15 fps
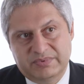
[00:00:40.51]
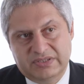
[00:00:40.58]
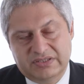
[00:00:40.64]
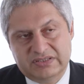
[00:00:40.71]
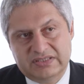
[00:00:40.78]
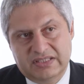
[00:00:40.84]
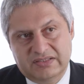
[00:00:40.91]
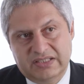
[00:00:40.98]

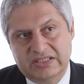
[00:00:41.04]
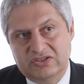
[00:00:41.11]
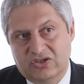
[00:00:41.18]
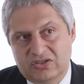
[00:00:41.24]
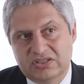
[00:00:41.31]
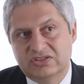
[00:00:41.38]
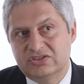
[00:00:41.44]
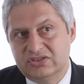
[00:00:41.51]
because now the
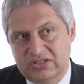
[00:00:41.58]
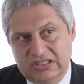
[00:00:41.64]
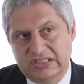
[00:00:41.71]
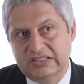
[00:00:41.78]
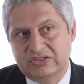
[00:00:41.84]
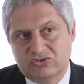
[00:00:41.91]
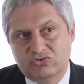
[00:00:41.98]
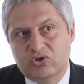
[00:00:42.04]
adult has done
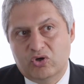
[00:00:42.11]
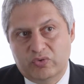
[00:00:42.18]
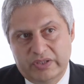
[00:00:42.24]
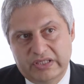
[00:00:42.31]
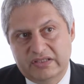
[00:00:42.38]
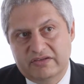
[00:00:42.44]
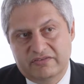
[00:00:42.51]
its growing,